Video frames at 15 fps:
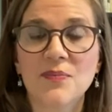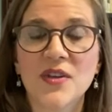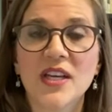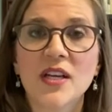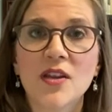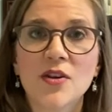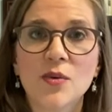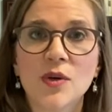In
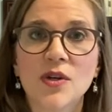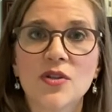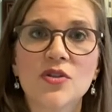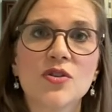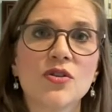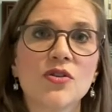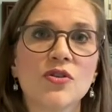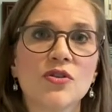other words,
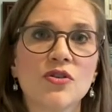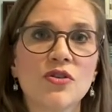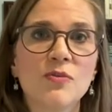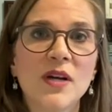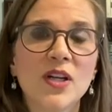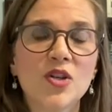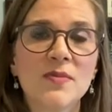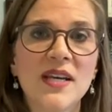too
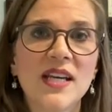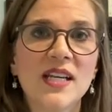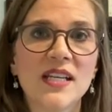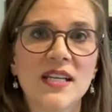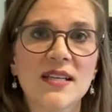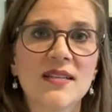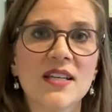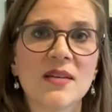much
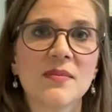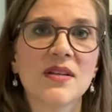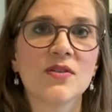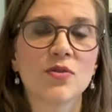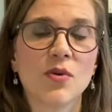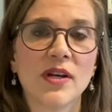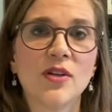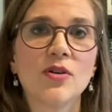magnesium is
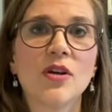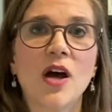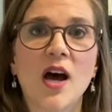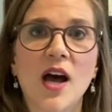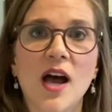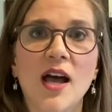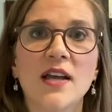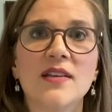going to
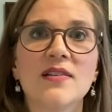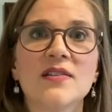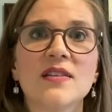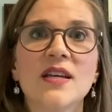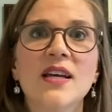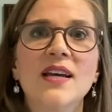cause,